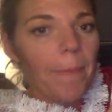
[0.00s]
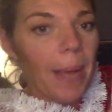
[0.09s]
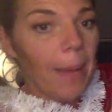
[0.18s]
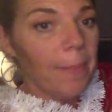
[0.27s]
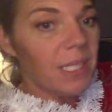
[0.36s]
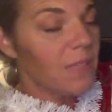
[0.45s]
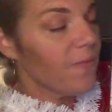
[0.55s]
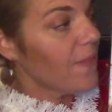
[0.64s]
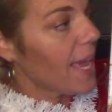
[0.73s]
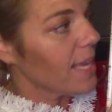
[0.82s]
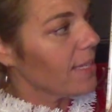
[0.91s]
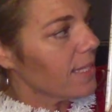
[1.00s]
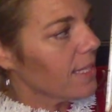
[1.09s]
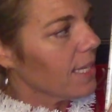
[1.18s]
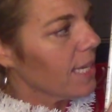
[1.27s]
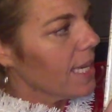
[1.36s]
Baba's
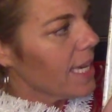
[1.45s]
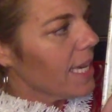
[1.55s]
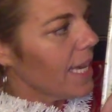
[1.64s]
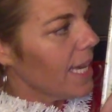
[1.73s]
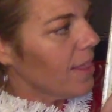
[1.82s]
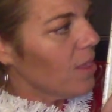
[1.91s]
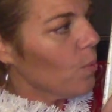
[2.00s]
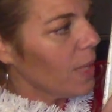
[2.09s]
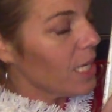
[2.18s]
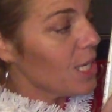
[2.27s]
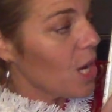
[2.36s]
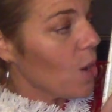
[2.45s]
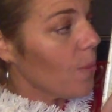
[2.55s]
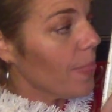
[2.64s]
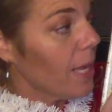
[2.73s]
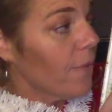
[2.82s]
face in the
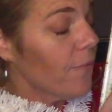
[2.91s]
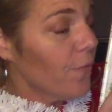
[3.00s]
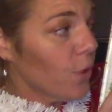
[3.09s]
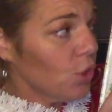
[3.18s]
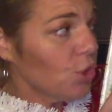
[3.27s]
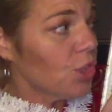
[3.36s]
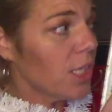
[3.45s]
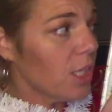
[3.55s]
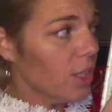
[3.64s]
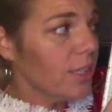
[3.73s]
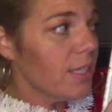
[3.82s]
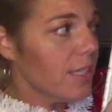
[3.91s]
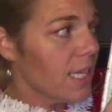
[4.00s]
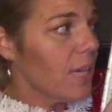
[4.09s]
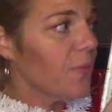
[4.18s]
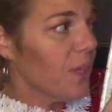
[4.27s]
window. First, she looked to
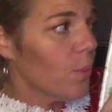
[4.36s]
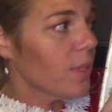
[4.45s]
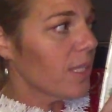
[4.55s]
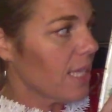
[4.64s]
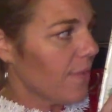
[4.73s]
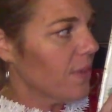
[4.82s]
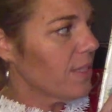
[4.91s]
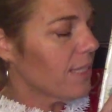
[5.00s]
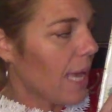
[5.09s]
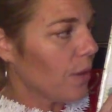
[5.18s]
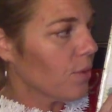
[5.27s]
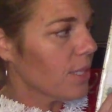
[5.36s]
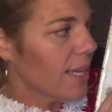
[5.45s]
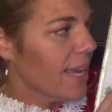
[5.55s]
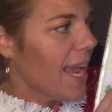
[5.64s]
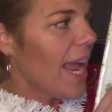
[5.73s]
see if he was safe and sound,
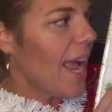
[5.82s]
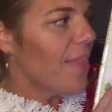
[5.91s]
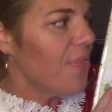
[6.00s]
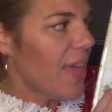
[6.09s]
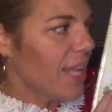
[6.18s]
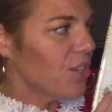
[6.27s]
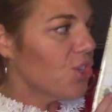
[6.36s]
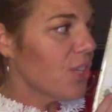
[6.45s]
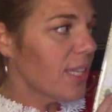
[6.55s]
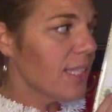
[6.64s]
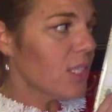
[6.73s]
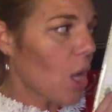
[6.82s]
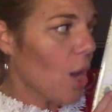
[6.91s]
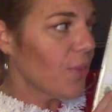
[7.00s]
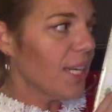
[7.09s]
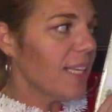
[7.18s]
and then she
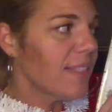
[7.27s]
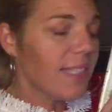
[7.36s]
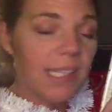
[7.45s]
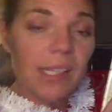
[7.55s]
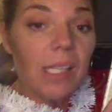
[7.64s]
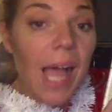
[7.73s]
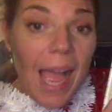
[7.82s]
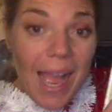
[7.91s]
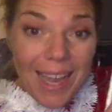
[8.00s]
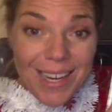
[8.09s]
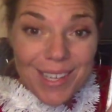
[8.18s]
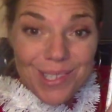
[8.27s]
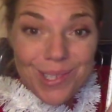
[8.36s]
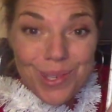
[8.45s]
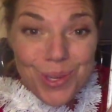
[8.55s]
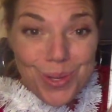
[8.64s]
saw that he still had
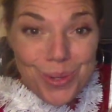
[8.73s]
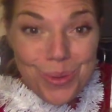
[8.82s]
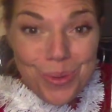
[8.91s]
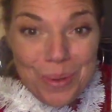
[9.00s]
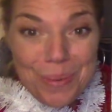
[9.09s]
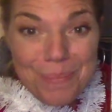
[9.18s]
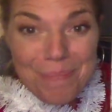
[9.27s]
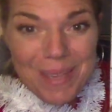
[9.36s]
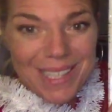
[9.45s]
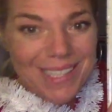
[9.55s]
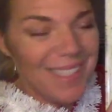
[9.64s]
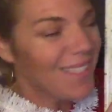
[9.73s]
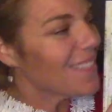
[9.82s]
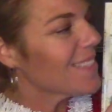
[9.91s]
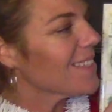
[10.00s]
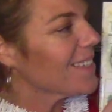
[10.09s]
his new
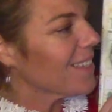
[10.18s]
mittens.